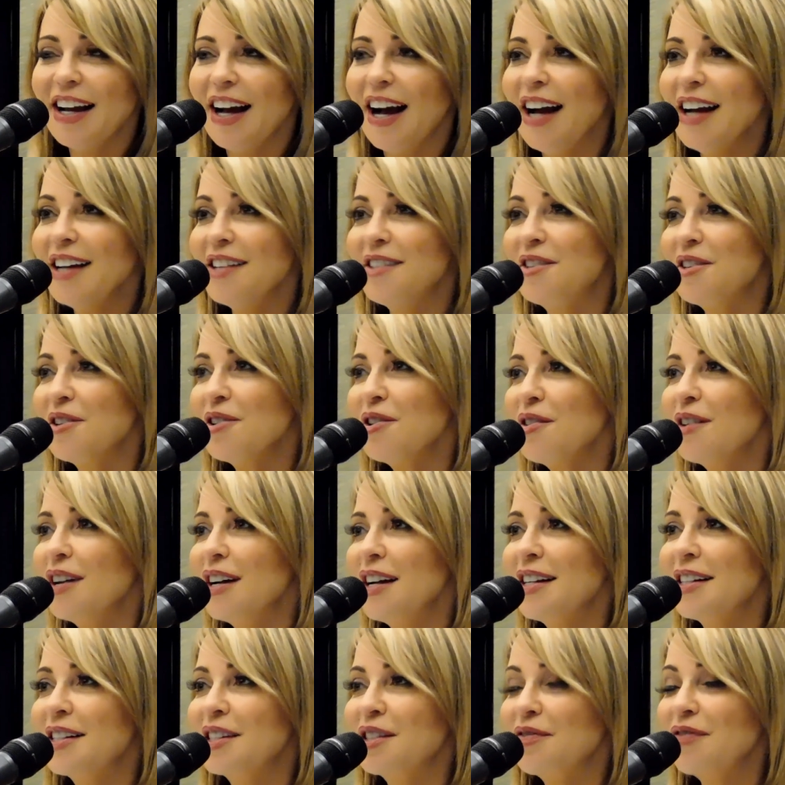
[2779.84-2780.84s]
I do,
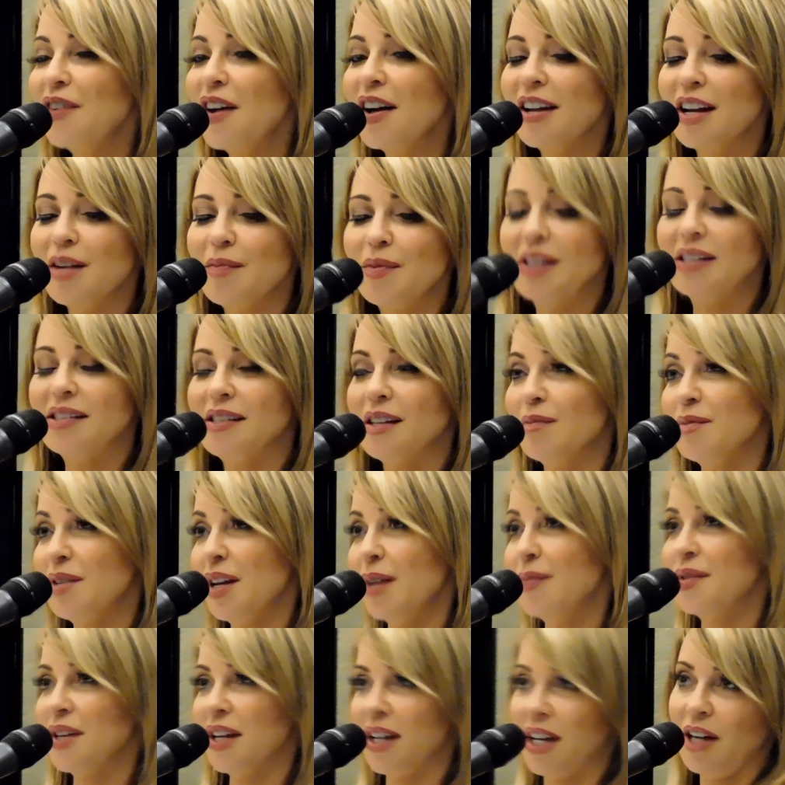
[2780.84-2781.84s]
it's fun. I mean,
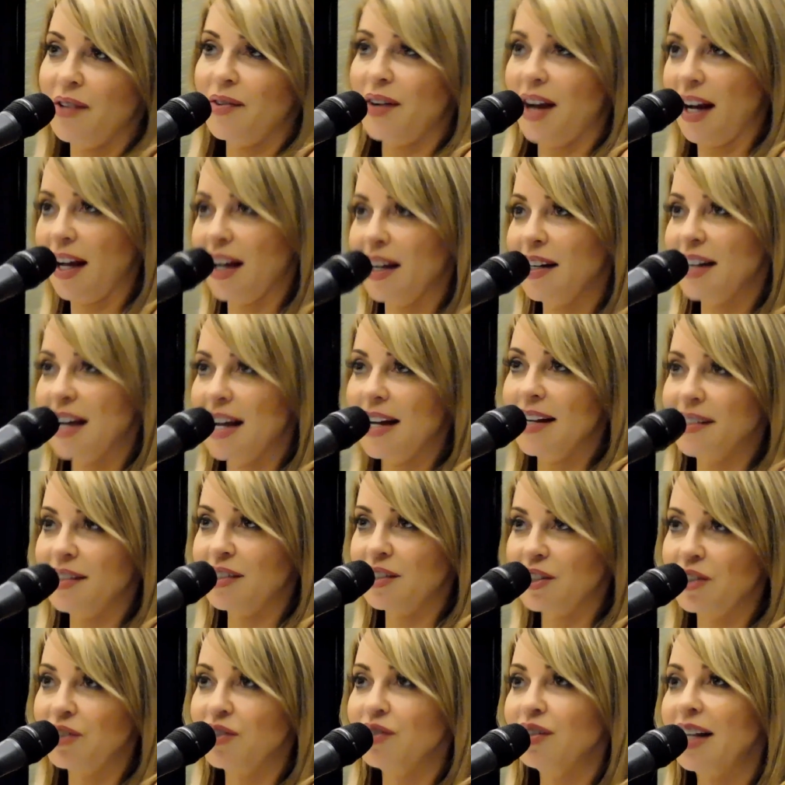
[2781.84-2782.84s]
sometimes I get recognized
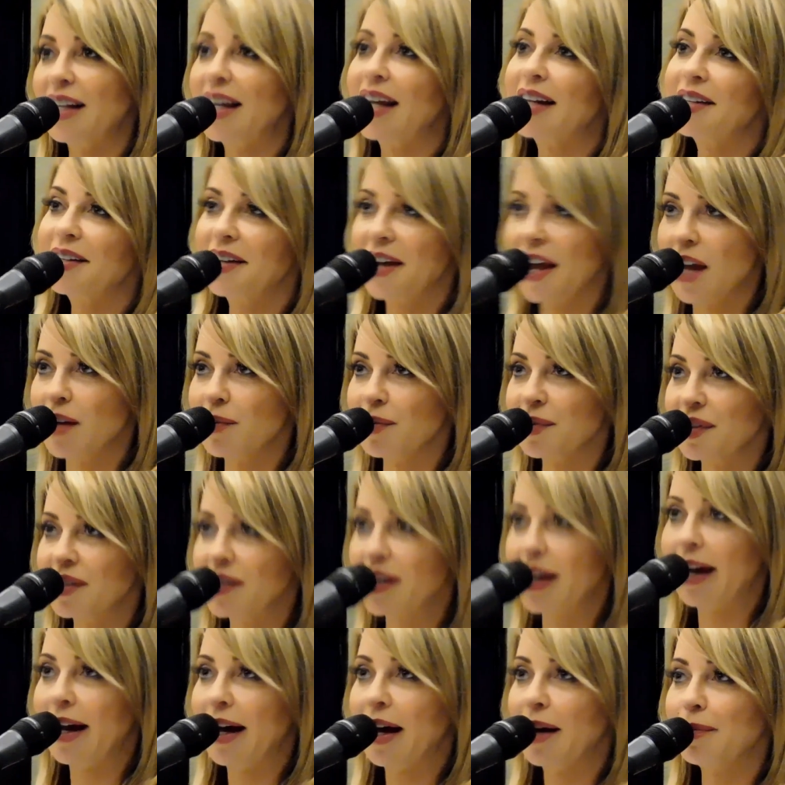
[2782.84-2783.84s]
too, like at
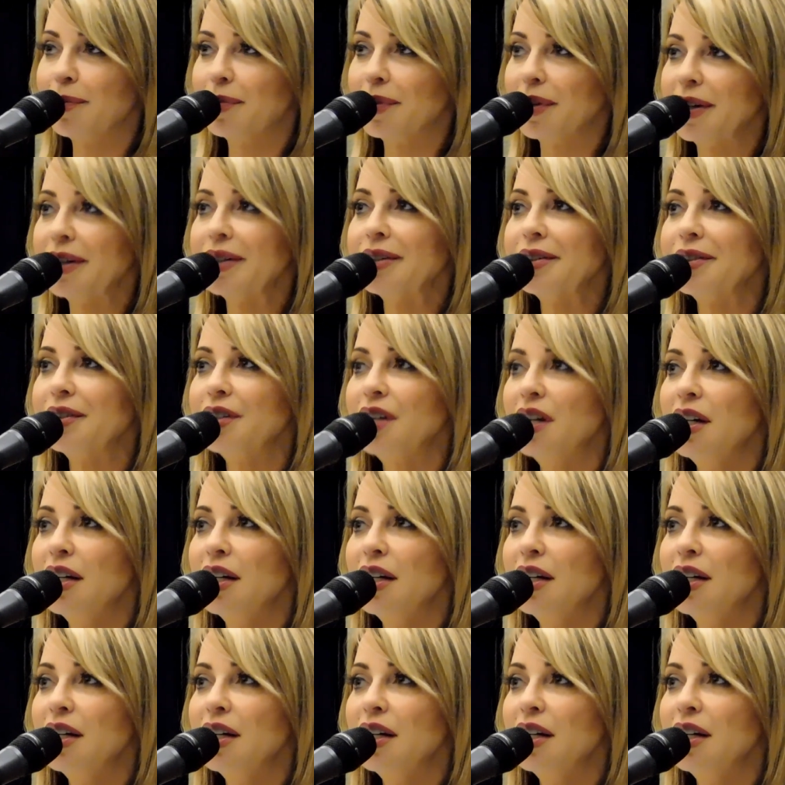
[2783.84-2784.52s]
GameStop and,